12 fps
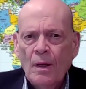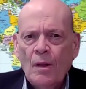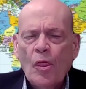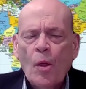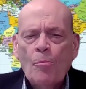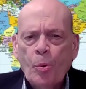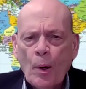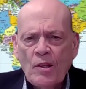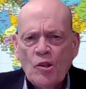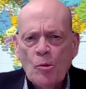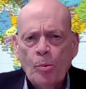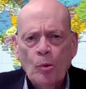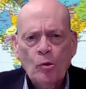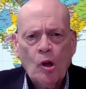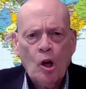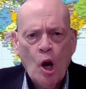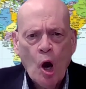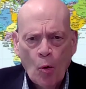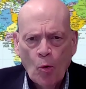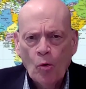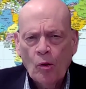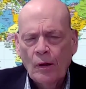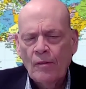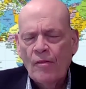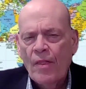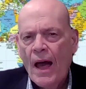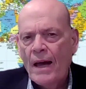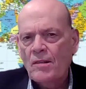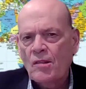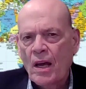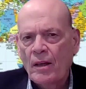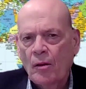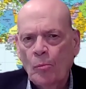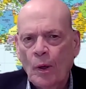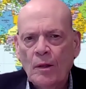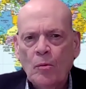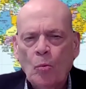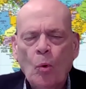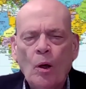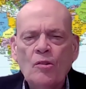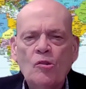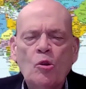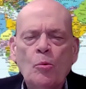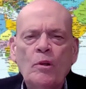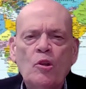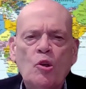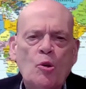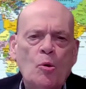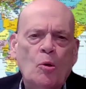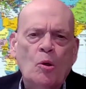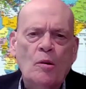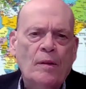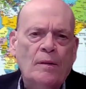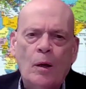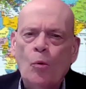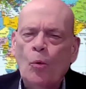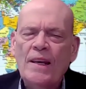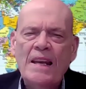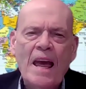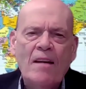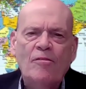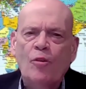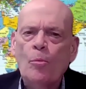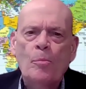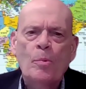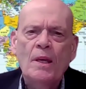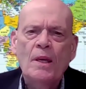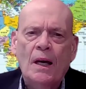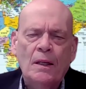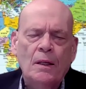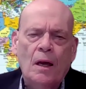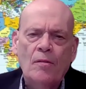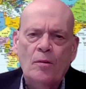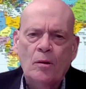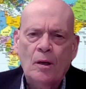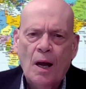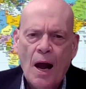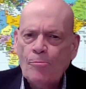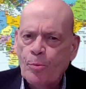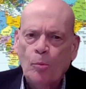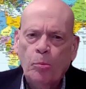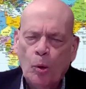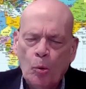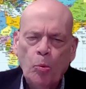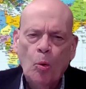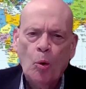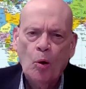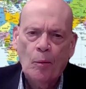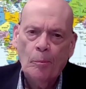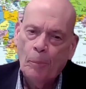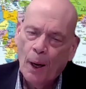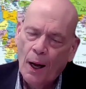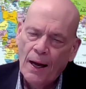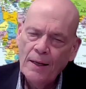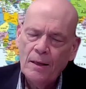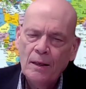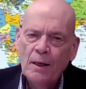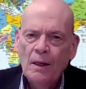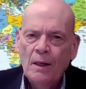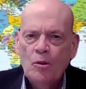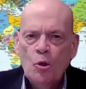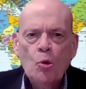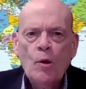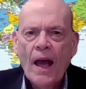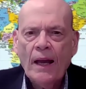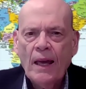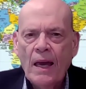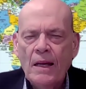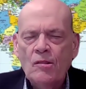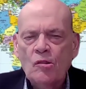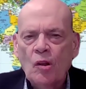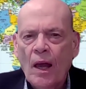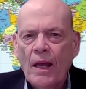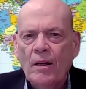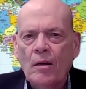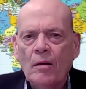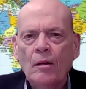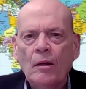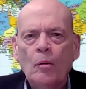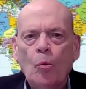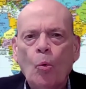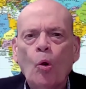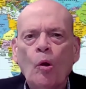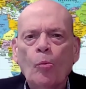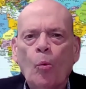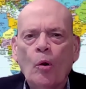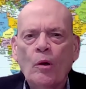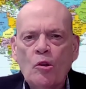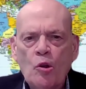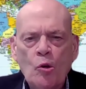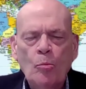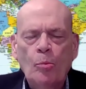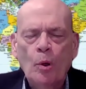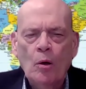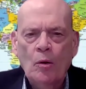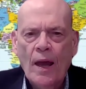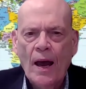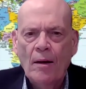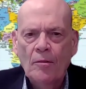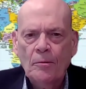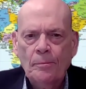The principal goal of that settlement was to ensure that there would never be another comparable war. But 2 decades later, World War II broke out.